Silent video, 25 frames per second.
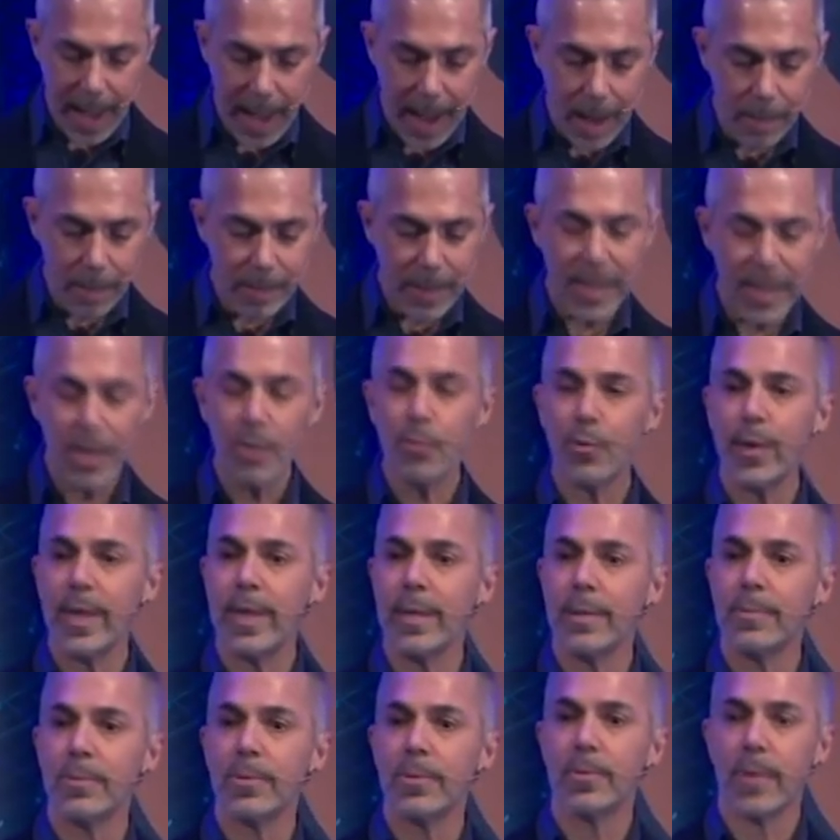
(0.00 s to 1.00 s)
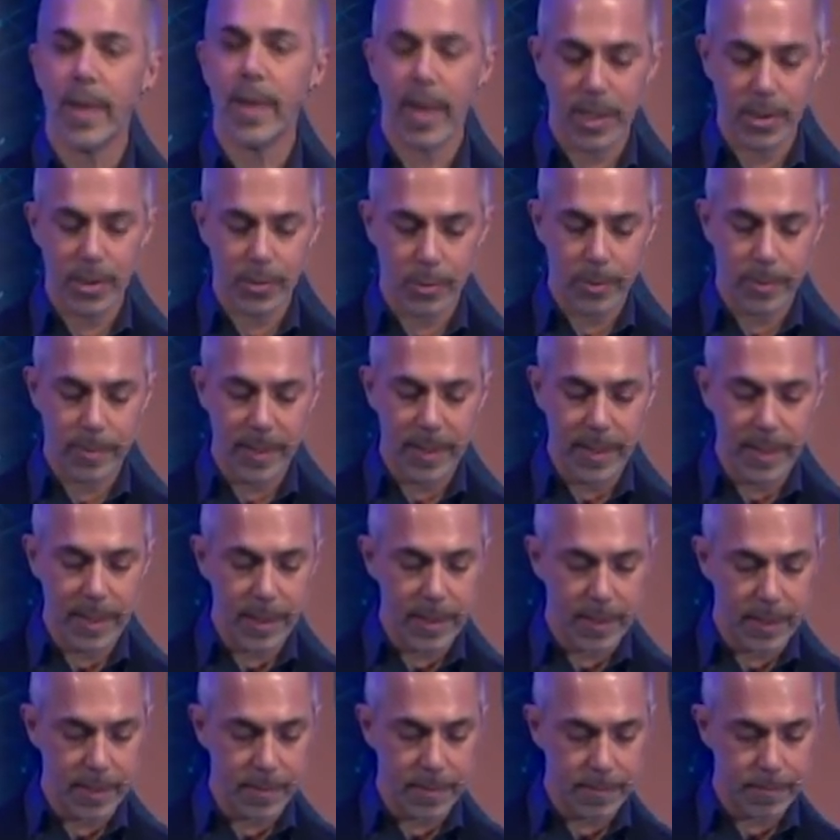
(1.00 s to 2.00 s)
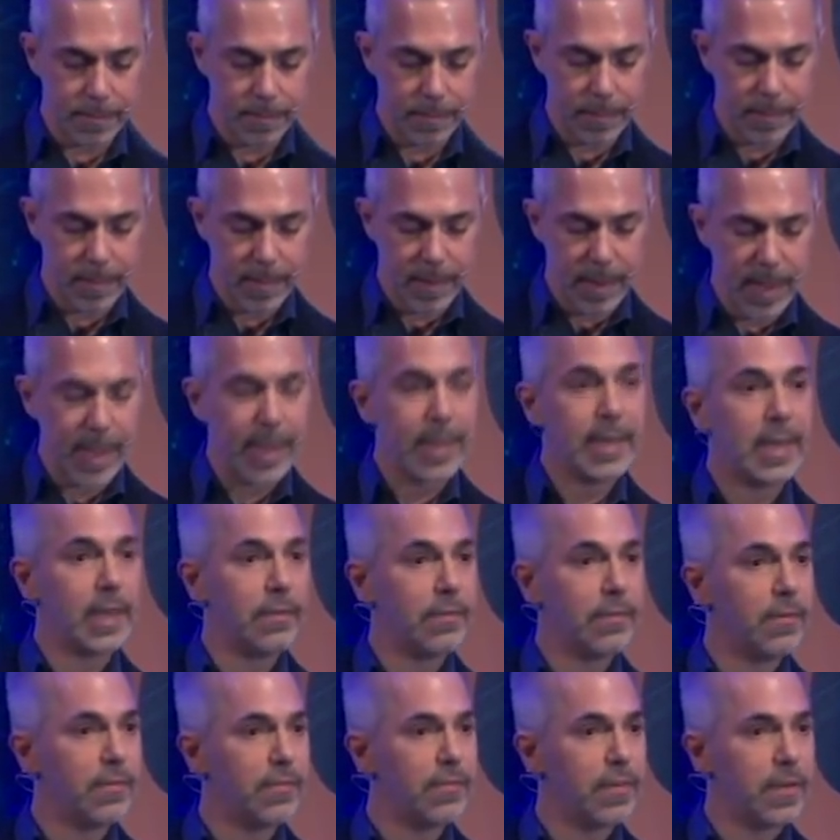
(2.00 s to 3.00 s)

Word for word: How many random tries would be needed? Given